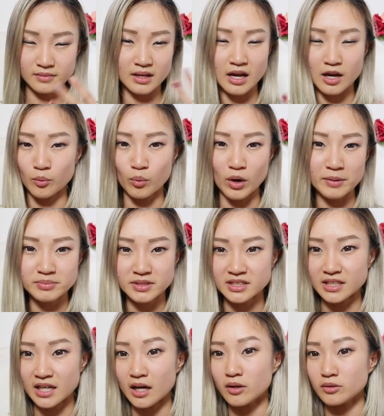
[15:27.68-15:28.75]
I wiped it
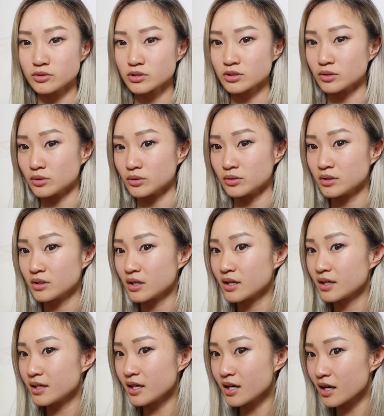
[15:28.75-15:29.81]
down. So
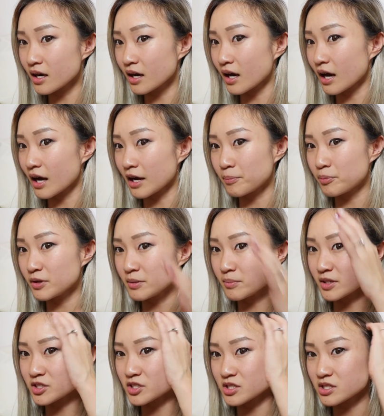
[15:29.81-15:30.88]
yeah, I pretty
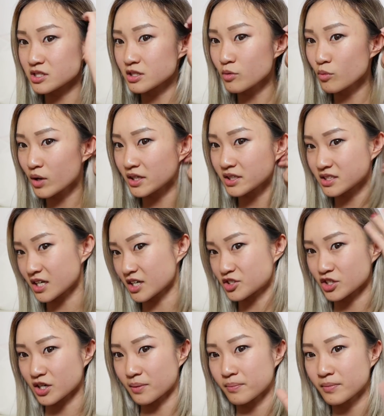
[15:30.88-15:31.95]
much just didn't want to
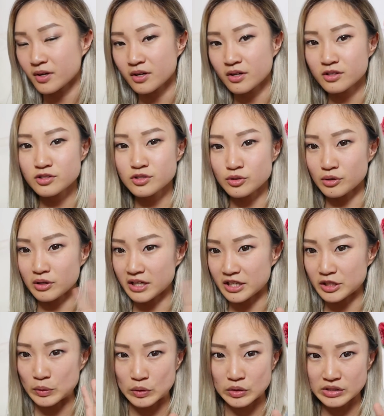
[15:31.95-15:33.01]
touch up so
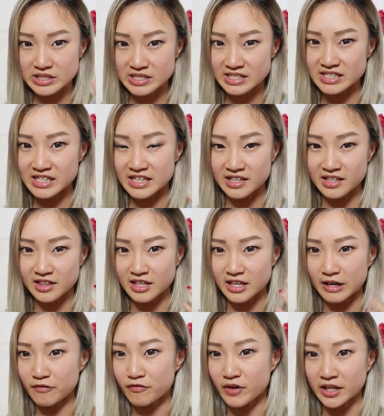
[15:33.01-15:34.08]
that you could see
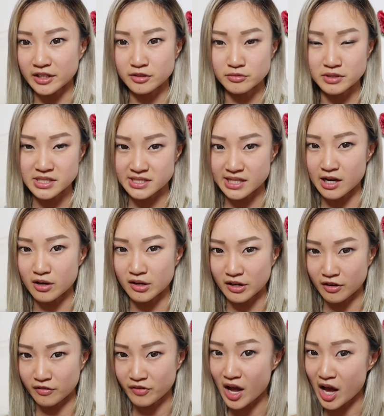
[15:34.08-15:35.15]
the final result
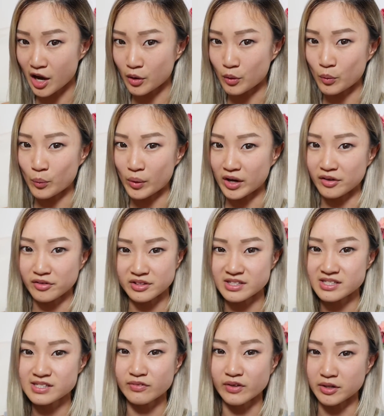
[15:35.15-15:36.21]
of how well
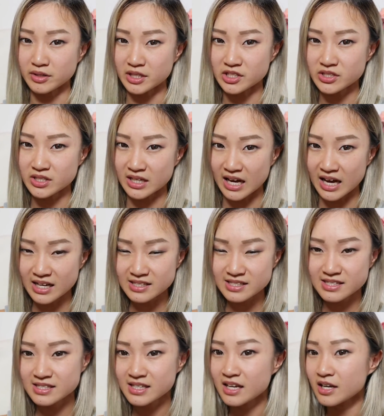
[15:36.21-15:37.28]
this foundation
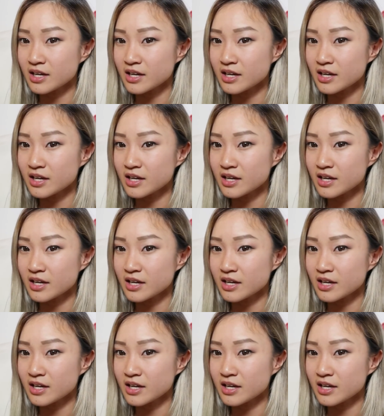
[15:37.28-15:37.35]
lasts.